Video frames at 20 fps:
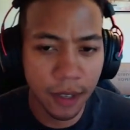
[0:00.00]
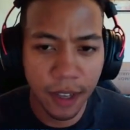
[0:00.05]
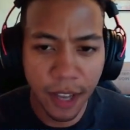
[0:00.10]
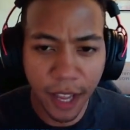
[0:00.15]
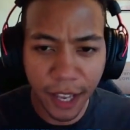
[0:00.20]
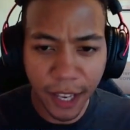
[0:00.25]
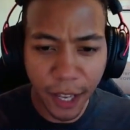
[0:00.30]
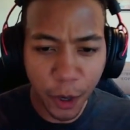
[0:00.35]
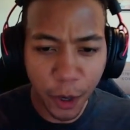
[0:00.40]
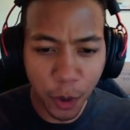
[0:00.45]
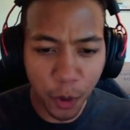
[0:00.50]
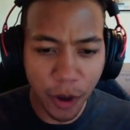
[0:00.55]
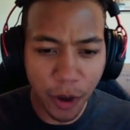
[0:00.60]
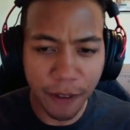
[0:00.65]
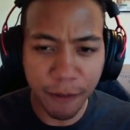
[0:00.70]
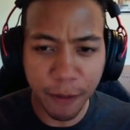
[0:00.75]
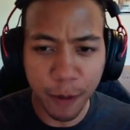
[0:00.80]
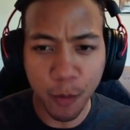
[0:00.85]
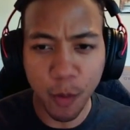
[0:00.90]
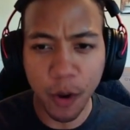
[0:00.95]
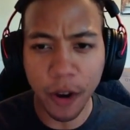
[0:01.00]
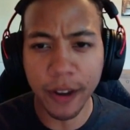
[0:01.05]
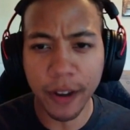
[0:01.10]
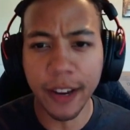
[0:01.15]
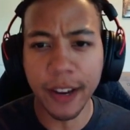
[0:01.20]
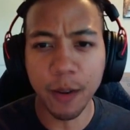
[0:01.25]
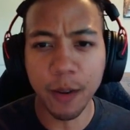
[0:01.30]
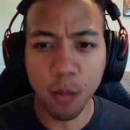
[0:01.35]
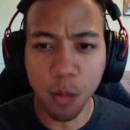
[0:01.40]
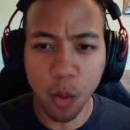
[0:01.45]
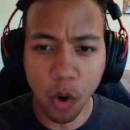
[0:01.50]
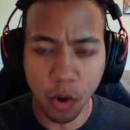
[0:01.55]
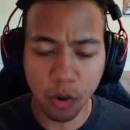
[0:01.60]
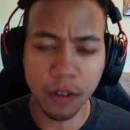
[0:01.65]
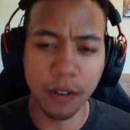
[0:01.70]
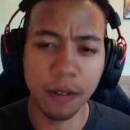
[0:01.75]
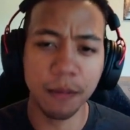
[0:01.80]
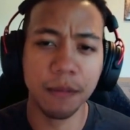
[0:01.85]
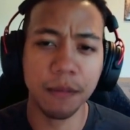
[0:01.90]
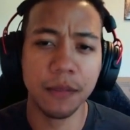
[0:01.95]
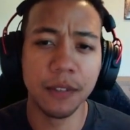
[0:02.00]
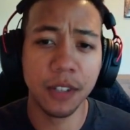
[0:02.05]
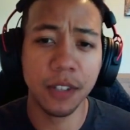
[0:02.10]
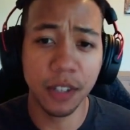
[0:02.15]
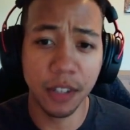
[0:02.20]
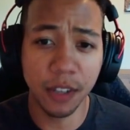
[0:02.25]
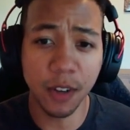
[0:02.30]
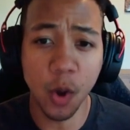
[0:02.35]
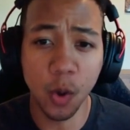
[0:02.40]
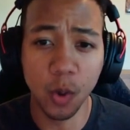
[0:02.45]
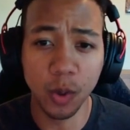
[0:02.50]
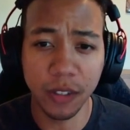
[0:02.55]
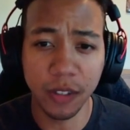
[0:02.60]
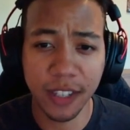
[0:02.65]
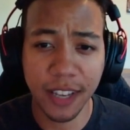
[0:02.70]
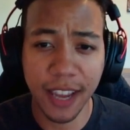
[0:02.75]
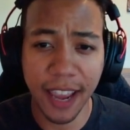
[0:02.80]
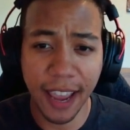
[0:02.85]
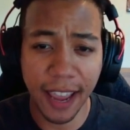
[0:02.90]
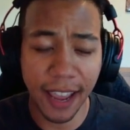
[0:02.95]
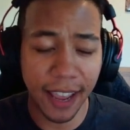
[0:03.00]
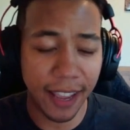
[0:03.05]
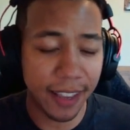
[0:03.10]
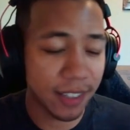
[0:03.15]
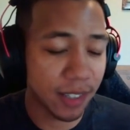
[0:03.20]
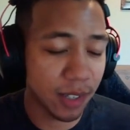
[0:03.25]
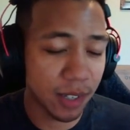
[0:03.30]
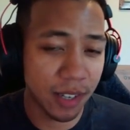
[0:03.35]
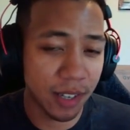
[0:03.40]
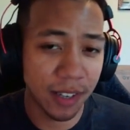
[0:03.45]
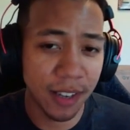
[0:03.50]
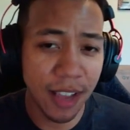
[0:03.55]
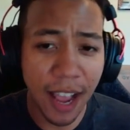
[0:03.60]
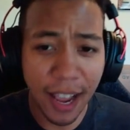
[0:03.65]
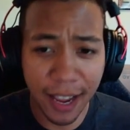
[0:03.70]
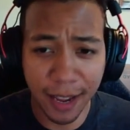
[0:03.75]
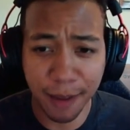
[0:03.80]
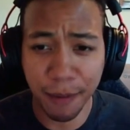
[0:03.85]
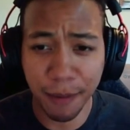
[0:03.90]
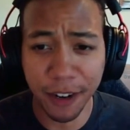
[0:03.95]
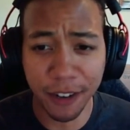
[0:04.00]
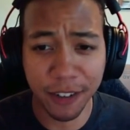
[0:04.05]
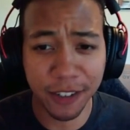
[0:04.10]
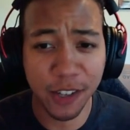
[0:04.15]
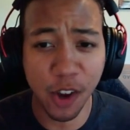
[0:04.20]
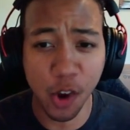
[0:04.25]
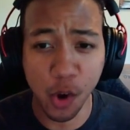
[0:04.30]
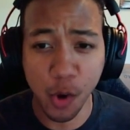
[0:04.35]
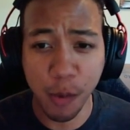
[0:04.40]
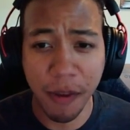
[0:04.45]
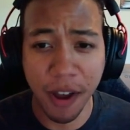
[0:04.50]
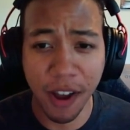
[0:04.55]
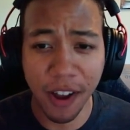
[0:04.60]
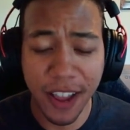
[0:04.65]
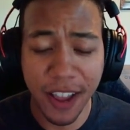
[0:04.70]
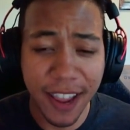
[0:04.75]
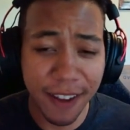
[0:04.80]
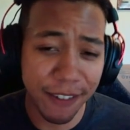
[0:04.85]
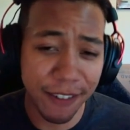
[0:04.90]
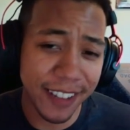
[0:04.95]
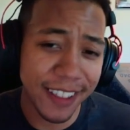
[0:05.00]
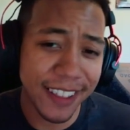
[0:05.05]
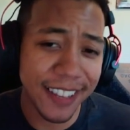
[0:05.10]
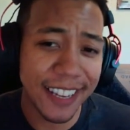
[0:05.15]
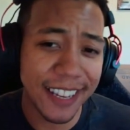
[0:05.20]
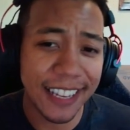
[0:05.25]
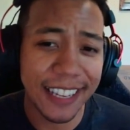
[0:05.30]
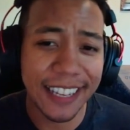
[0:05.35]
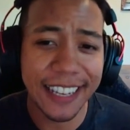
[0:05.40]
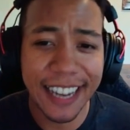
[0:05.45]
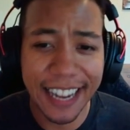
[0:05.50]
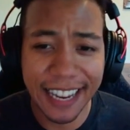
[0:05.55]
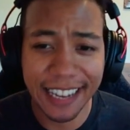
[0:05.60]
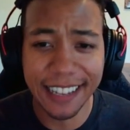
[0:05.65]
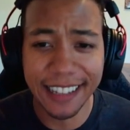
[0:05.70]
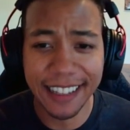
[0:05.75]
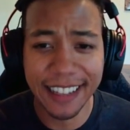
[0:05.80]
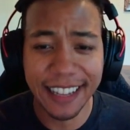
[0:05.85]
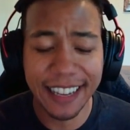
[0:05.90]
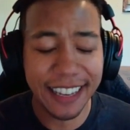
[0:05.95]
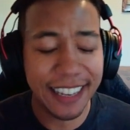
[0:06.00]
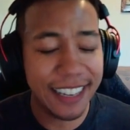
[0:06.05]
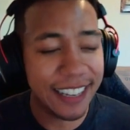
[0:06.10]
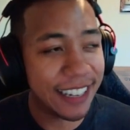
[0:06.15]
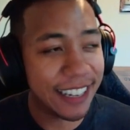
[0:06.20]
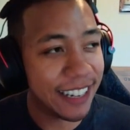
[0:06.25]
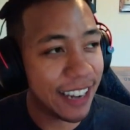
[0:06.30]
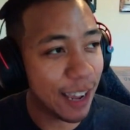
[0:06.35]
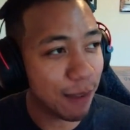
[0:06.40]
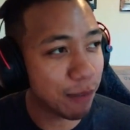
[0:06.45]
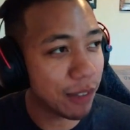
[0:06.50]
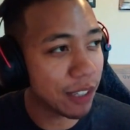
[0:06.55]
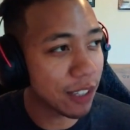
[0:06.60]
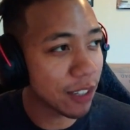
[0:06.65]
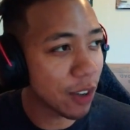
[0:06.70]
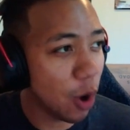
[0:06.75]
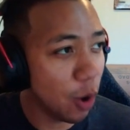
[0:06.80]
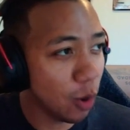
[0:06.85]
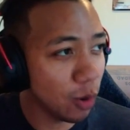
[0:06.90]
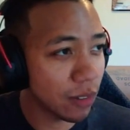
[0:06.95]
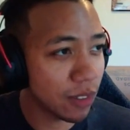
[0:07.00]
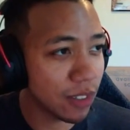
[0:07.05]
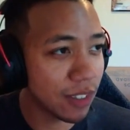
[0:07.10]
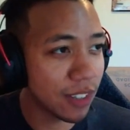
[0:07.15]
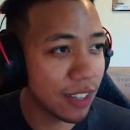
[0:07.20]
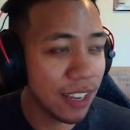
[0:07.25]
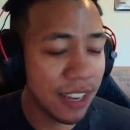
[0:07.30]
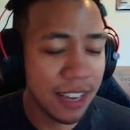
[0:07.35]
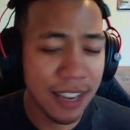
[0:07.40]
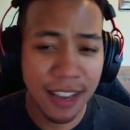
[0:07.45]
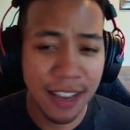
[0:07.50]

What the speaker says: Hello, everyone, and welcome to the Colts Cast. I am here to talk about everything and anything Indianapolis Colts.